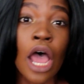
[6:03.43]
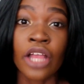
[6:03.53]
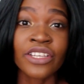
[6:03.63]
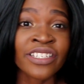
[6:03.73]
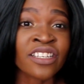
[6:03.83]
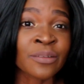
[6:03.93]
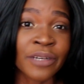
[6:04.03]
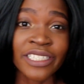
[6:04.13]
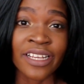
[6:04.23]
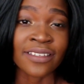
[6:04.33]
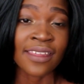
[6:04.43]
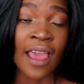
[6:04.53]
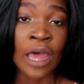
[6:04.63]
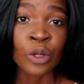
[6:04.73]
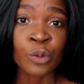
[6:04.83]
are just as much as the
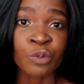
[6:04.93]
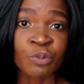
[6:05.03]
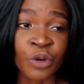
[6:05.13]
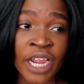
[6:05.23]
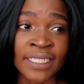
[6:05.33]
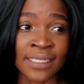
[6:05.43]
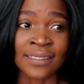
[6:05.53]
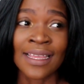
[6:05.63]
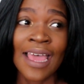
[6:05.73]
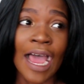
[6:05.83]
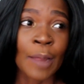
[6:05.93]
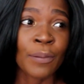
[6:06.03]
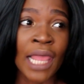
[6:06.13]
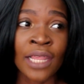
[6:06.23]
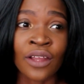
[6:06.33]
adult prices. I
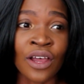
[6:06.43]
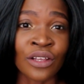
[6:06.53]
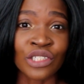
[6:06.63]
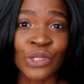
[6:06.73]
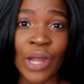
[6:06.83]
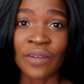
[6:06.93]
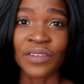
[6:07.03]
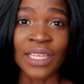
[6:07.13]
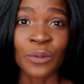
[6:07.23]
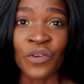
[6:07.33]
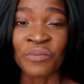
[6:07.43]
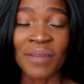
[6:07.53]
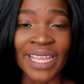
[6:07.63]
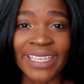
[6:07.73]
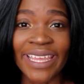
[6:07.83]
plan on traveling with
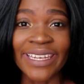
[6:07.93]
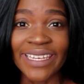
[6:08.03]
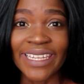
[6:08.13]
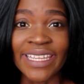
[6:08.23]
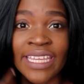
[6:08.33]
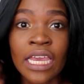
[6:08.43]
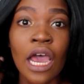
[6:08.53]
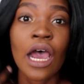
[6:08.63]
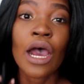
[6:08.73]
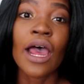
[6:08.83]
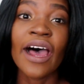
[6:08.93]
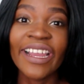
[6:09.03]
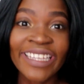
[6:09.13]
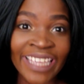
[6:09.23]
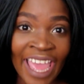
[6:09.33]
Mayenli
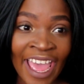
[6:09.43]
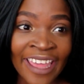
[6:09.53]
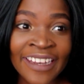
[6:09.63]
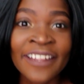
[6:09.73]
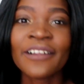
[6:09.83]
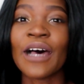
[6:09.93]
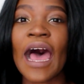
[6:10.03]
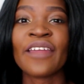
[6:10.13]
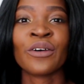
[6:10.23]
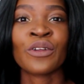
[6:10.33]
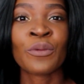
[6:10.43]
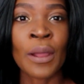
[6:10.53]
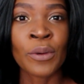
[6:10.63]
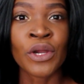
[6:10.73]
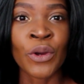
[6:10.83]
again. I don't know
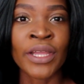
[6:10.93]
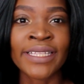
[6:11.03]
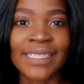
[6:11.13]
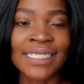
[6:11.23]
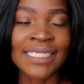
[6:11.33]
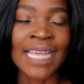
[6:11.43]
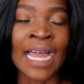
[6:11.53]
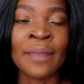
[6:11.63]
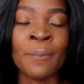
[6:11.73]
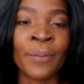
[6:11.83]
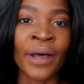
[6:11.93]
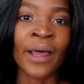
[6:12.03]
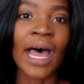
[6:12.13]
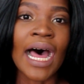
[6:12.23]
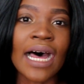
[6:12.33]
where we're going this time,
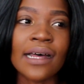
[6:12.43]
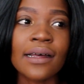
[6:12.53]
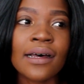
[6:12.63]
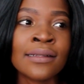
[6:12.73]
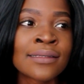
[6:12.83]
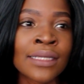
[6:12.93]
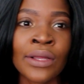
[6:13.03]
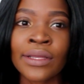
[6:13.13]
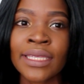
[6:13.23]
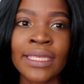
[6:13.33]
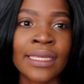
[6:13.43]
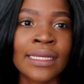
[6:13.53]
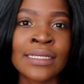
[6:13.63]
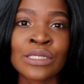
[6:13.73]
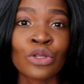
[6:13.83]
but until
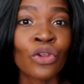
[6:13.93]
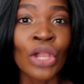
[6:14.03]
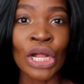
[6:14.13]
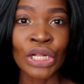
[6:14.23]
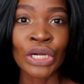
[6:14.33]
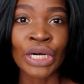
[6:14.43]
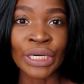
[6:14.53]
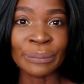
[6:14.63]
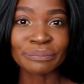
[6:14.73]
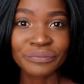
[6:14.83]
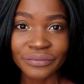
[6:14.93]
he's no longer